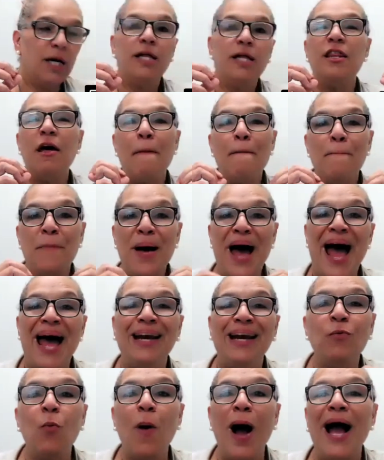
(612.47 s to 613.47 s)

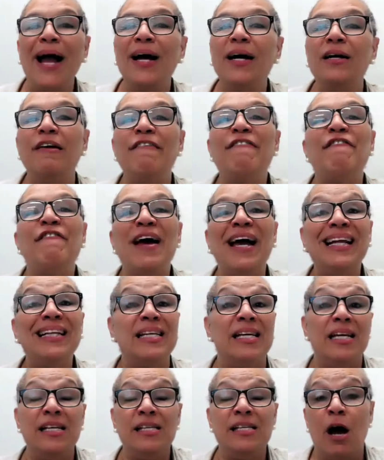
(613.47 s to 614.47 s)
bandwagon effect
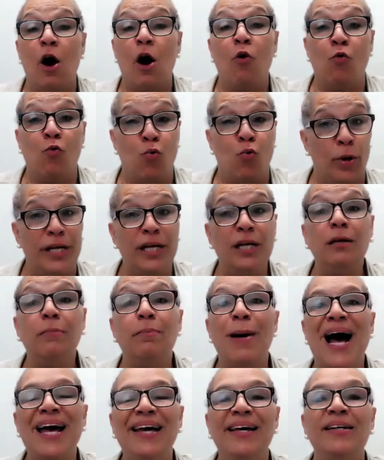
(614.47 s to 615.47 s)
is a real
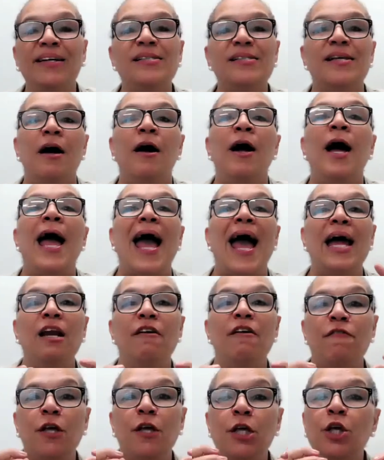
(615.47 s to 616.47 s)
bias. And
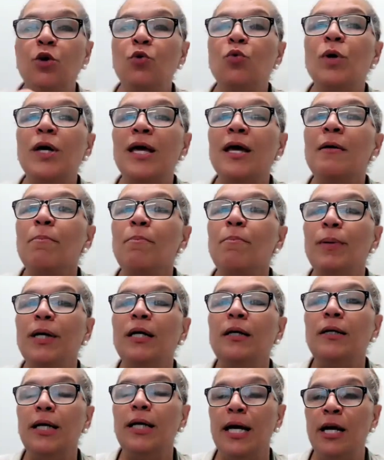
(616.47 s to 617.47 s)
if you can
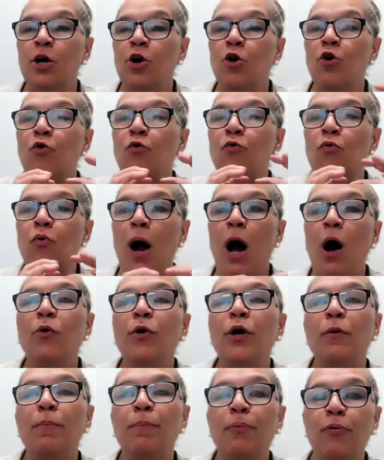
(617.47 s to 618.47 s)
build in crowd
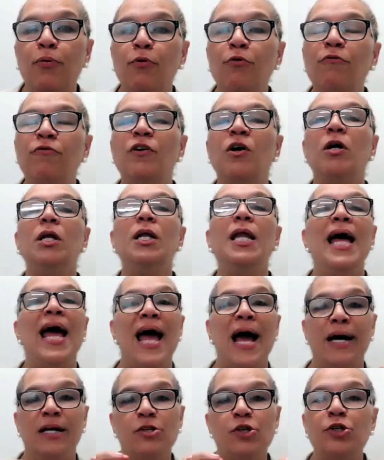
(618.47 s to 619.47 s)
approval
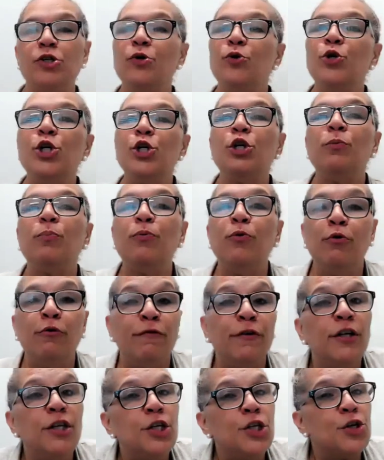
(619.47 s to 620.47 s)
and social proof
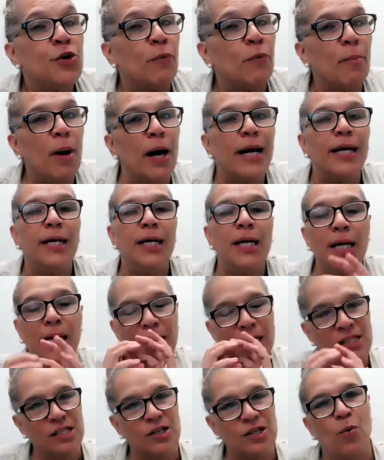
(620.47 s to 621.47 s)
into your marketing,
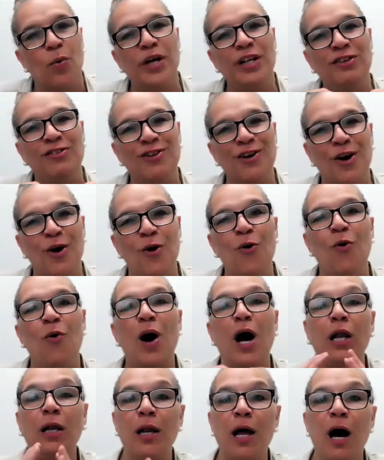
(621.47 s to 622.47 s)
it's going to go
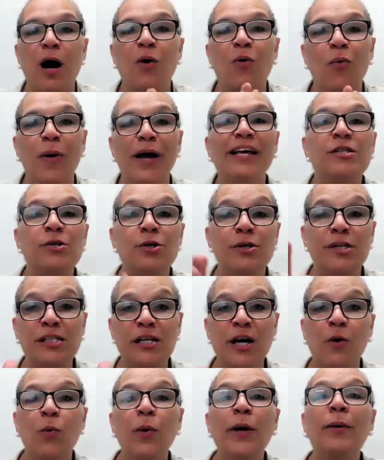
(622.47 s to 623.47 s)
a long way. So as a
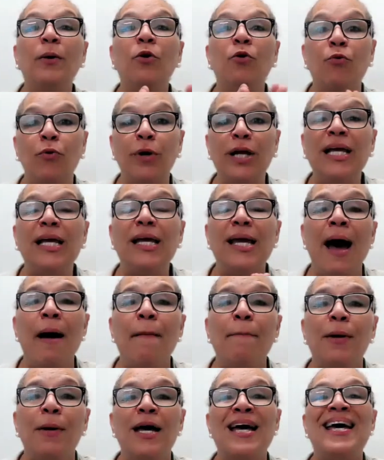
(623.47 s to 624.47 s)
quick
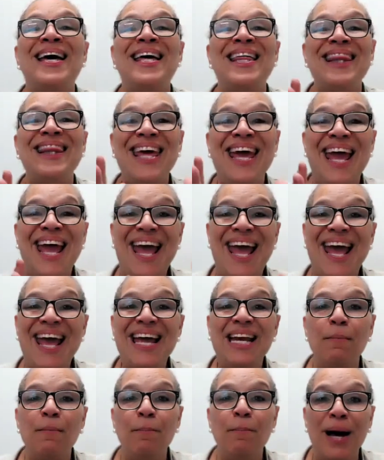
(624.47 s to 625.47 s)
recap, the
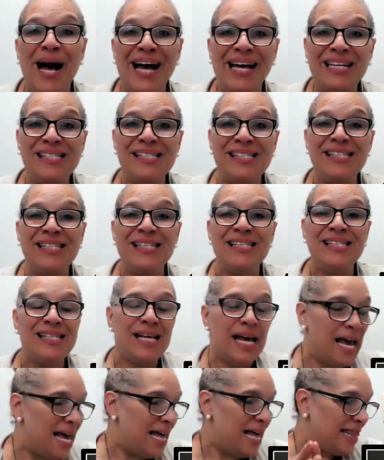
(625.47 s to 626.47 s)
8 biases
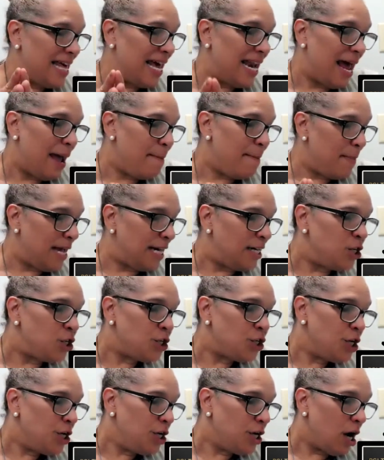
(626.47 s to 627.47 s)
that I
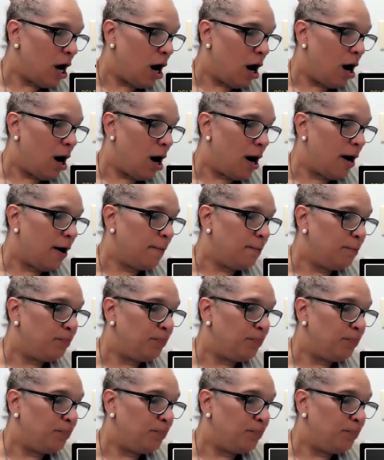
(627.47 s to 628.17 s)
mentioned are